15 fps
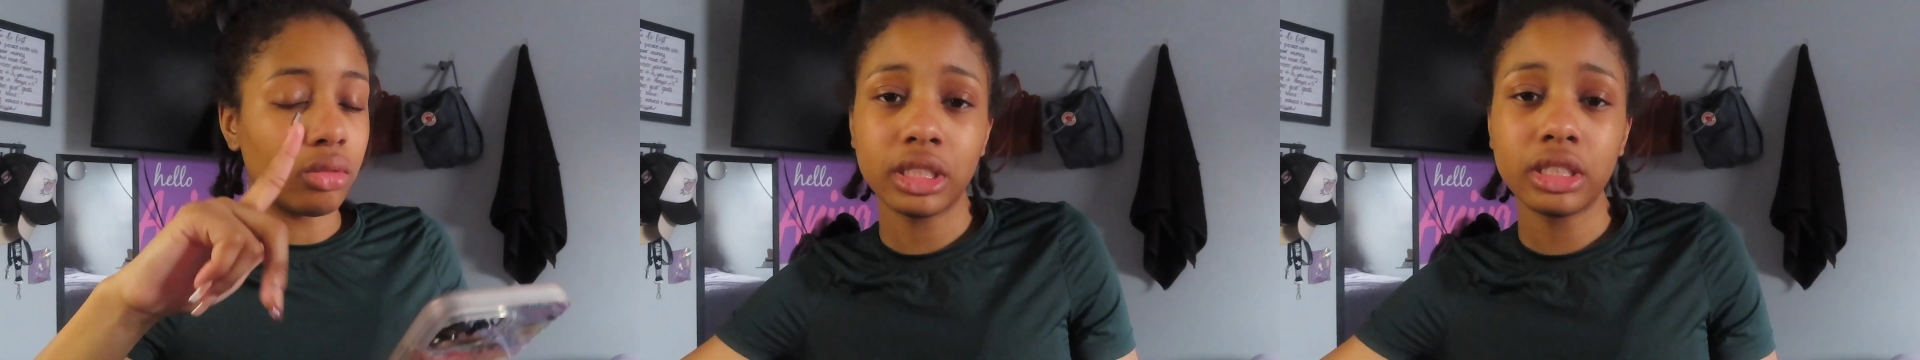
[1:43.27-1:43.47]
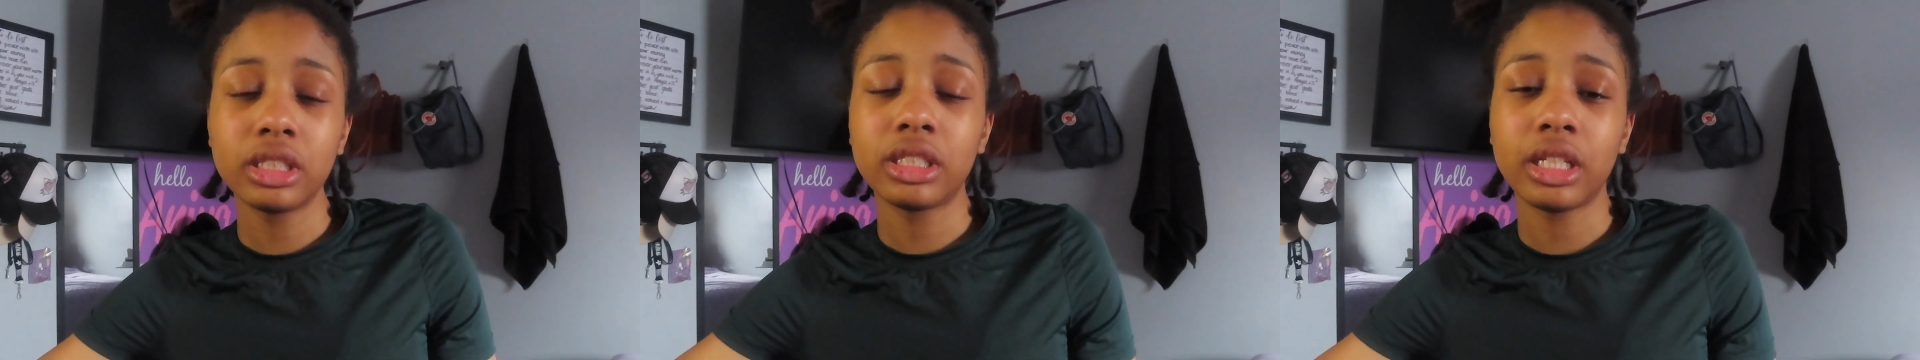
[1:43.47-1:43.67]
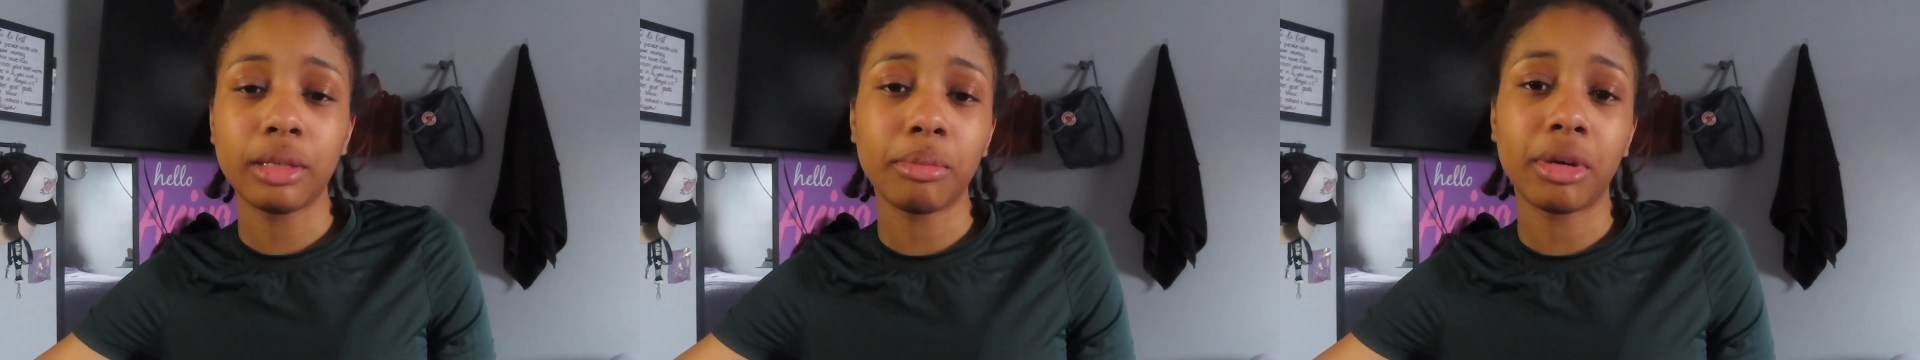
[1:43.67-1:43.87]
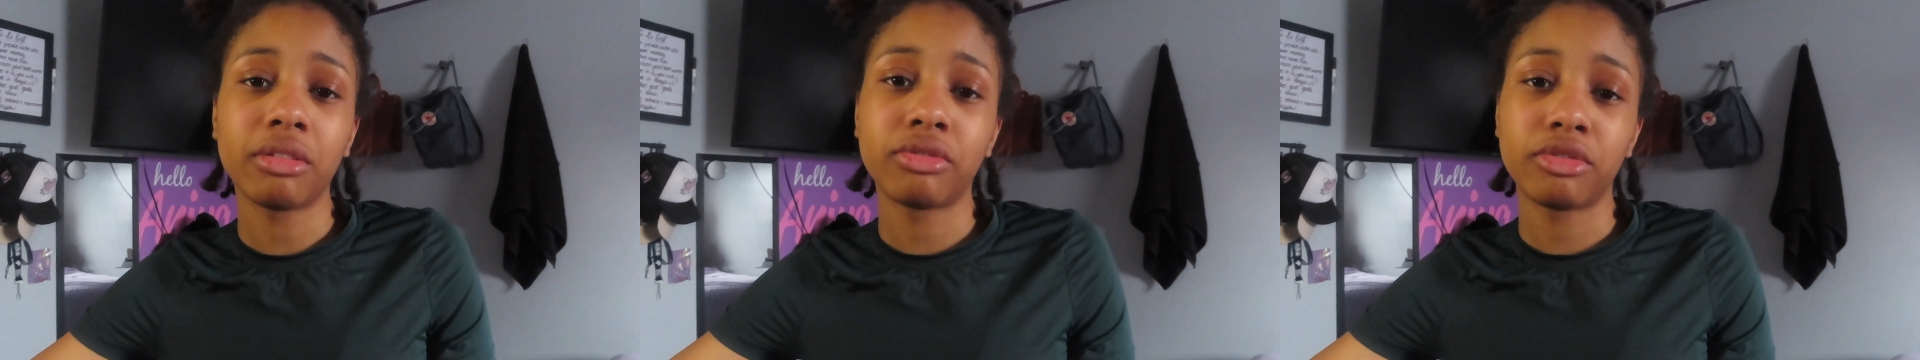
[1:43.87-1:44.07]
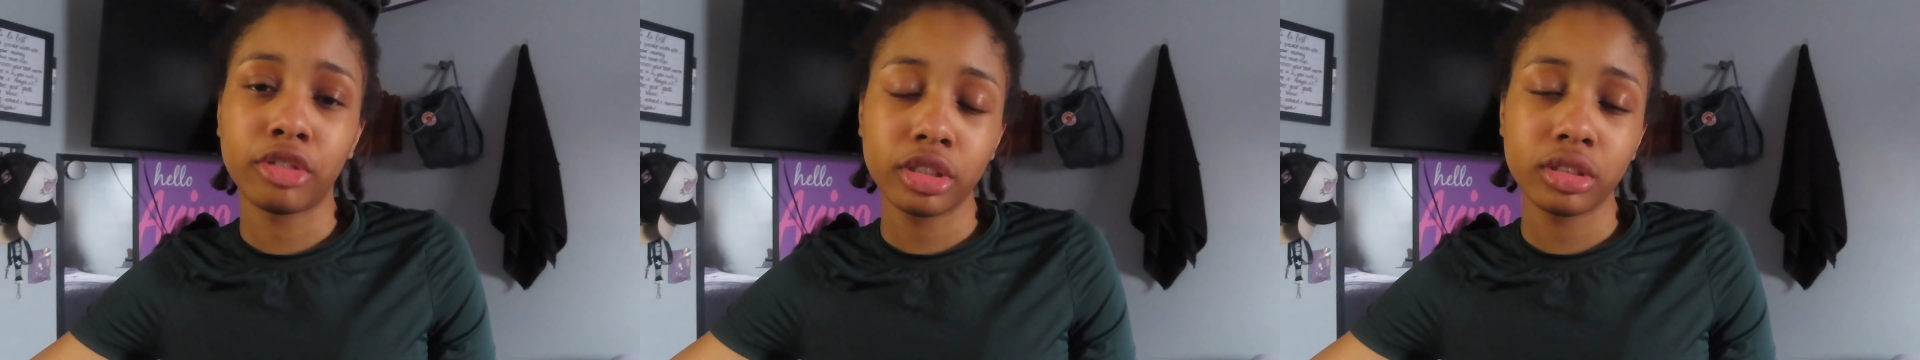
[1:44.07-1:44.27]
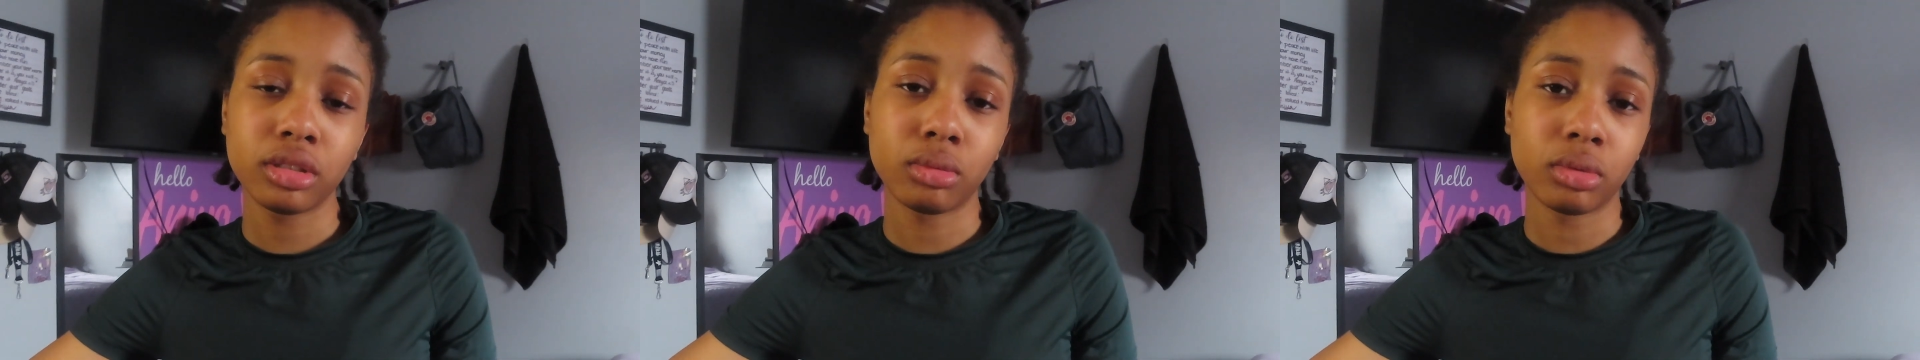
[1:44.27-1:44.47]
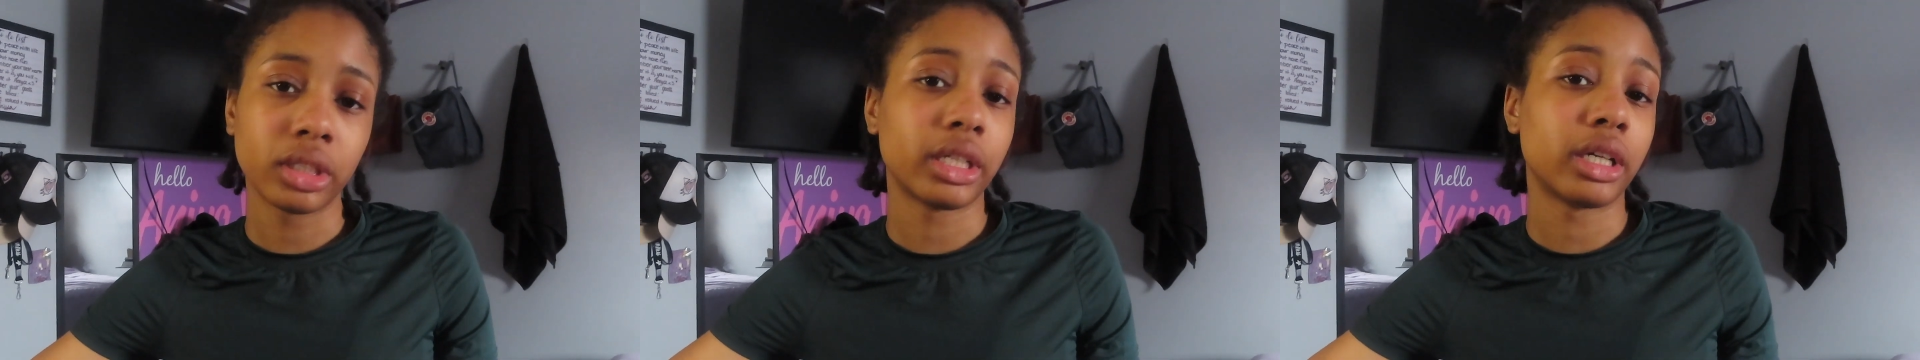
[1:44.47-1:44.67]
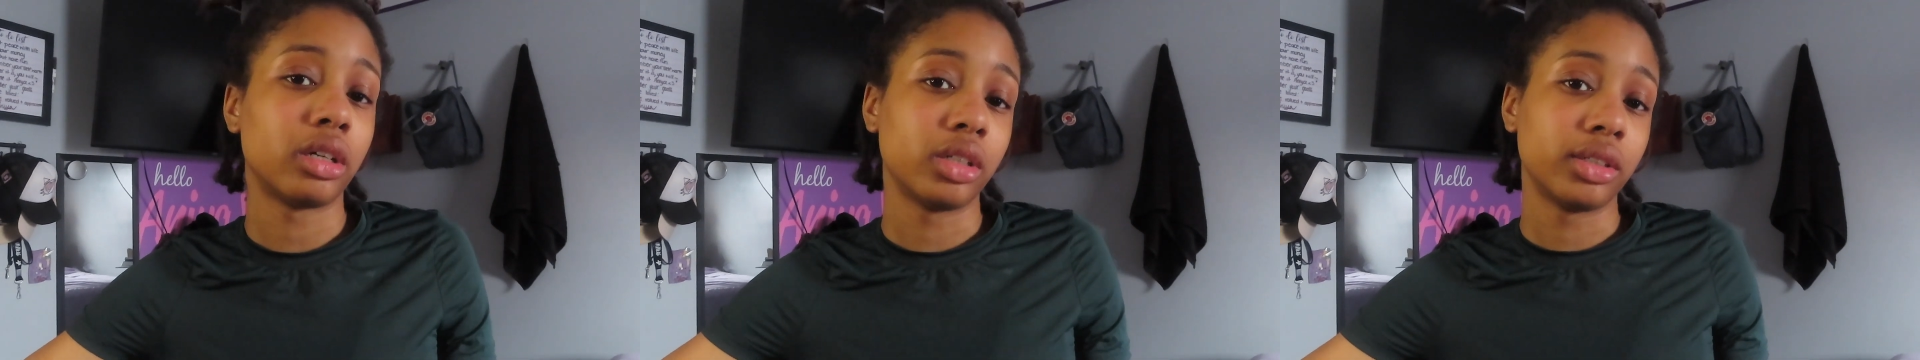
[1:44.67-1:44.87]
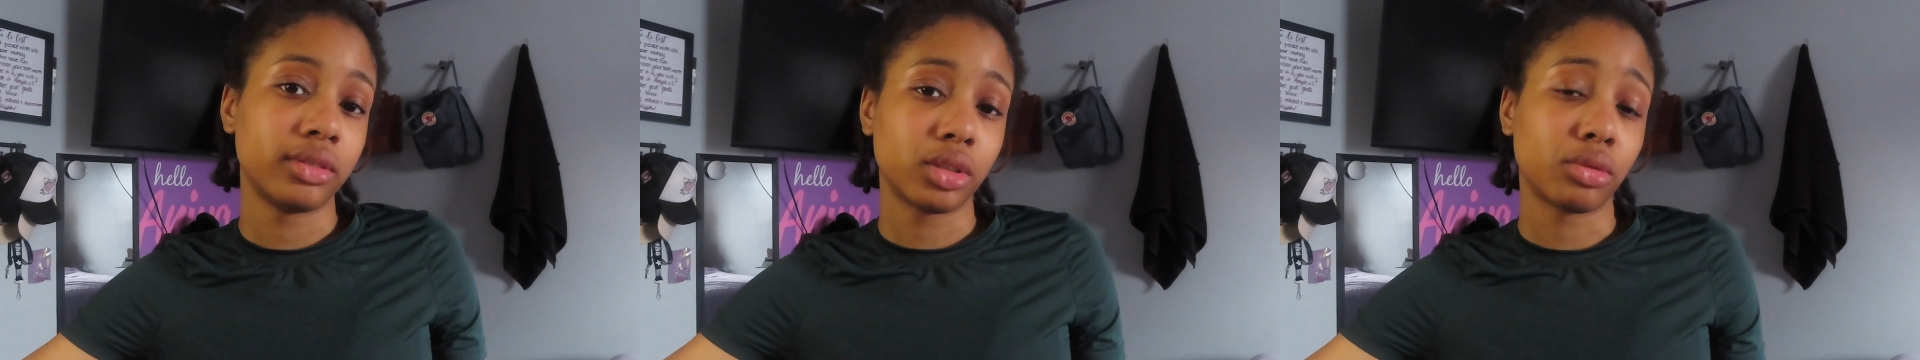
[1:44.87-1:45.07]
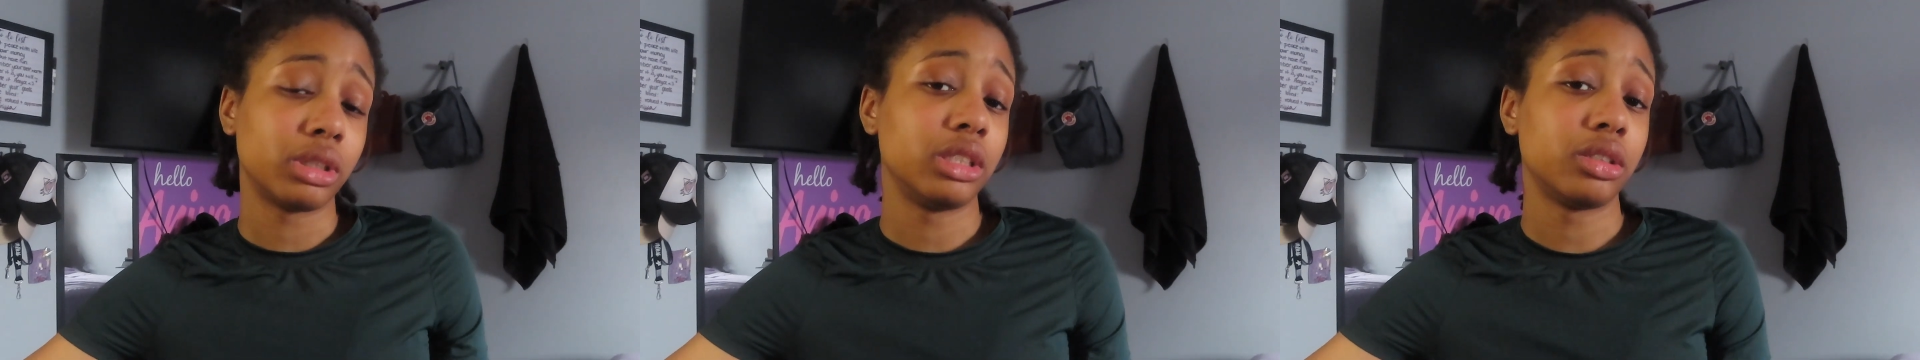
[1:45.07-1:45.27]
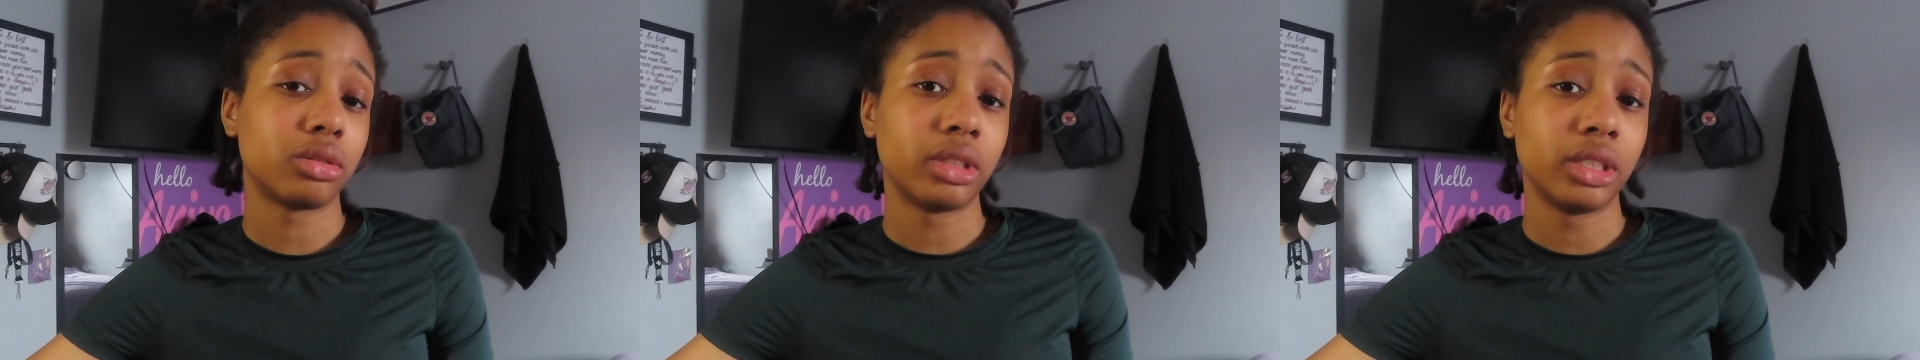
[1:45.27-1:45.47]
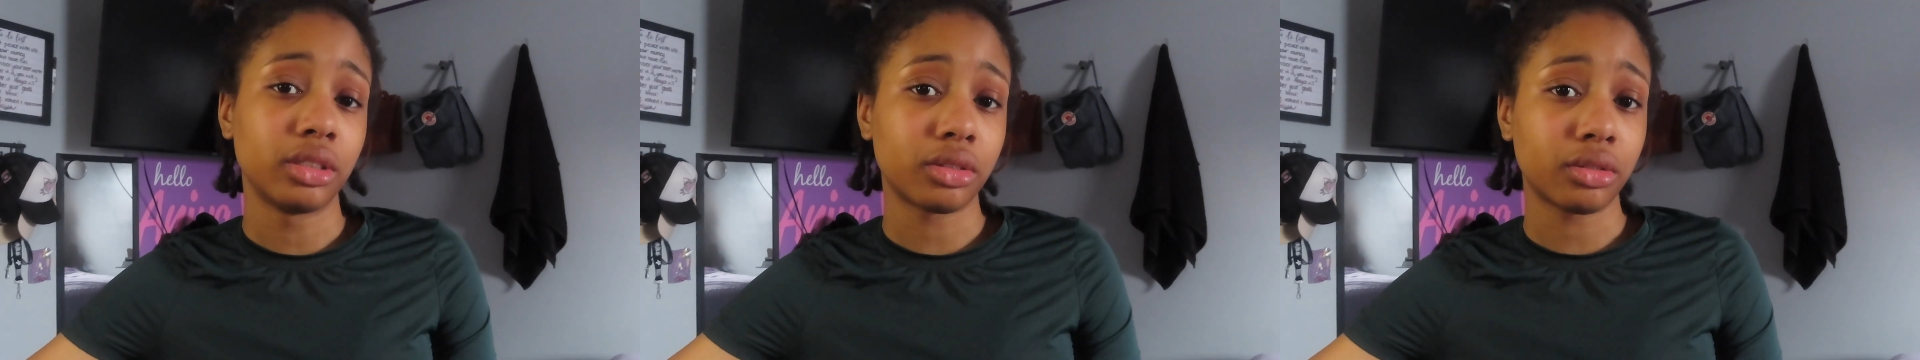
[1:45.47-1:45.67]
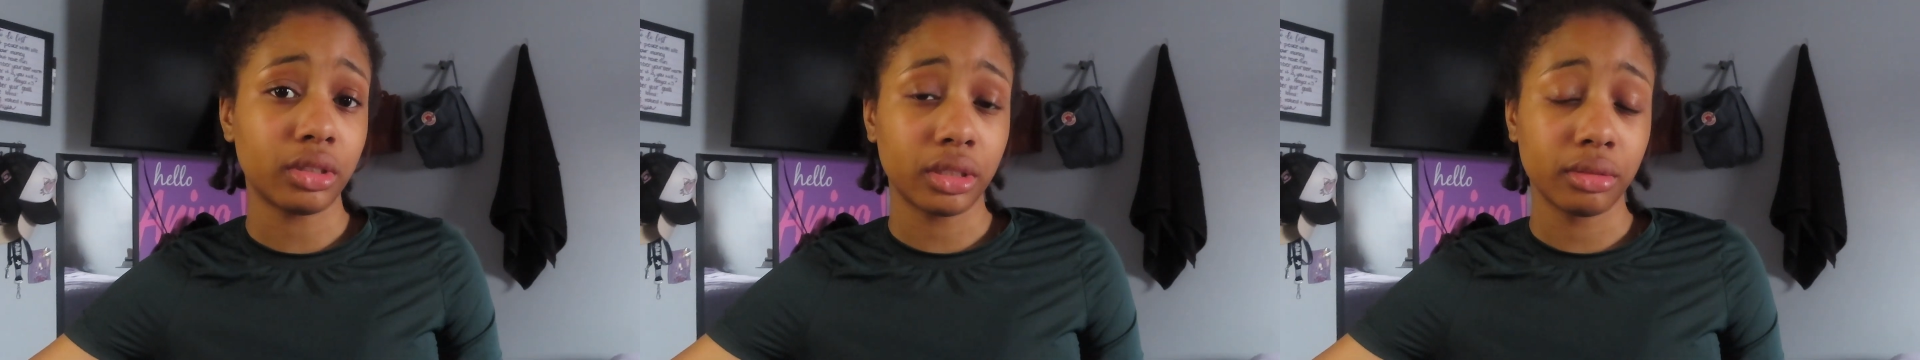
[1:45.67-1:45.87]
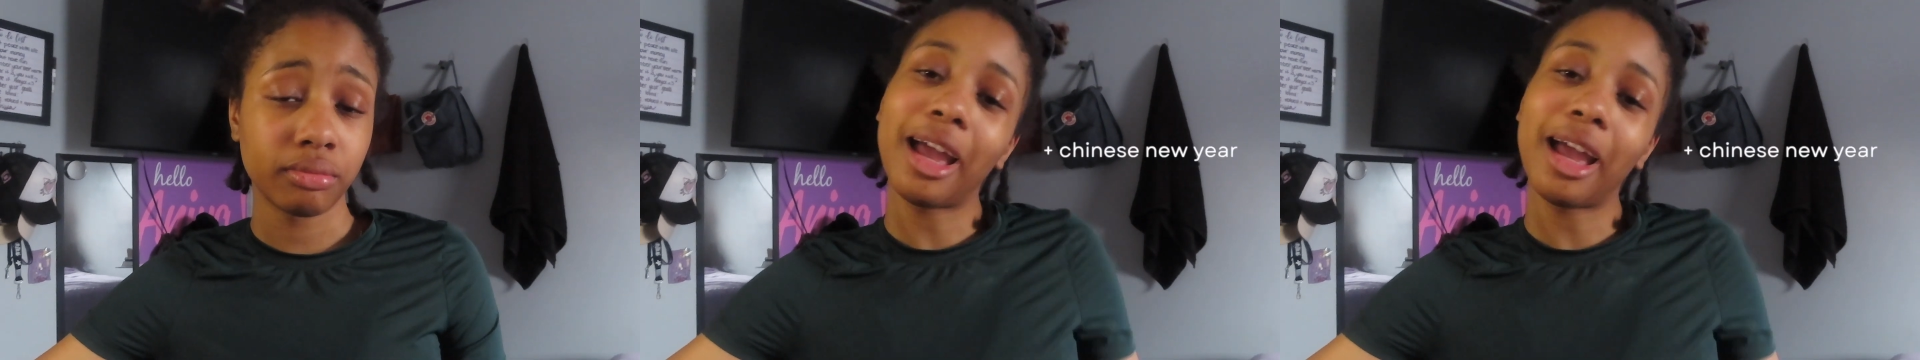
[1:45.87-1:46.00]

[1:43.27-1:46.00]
This is like my first workout of 2023.